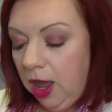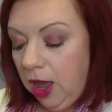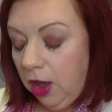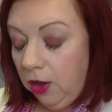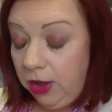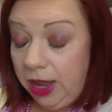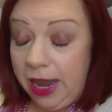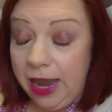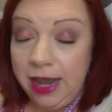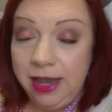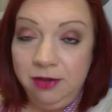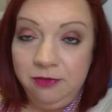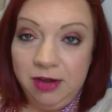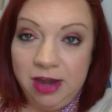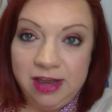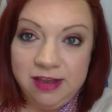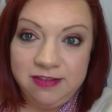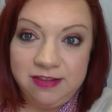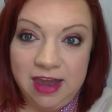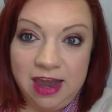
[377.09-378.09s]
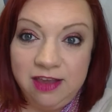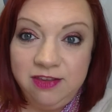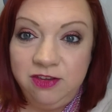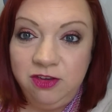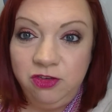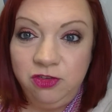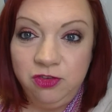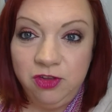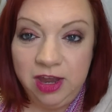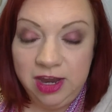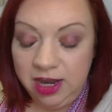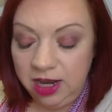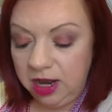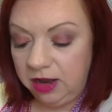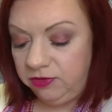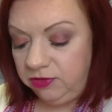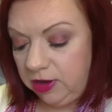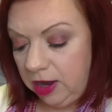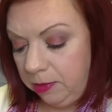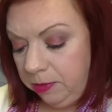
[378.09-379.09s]
Okay, anyways, as usual, I get
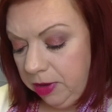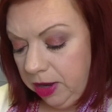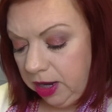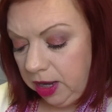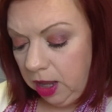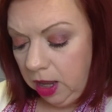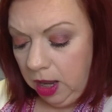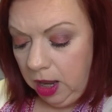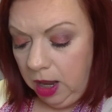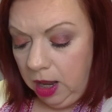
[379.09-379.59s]
off topic.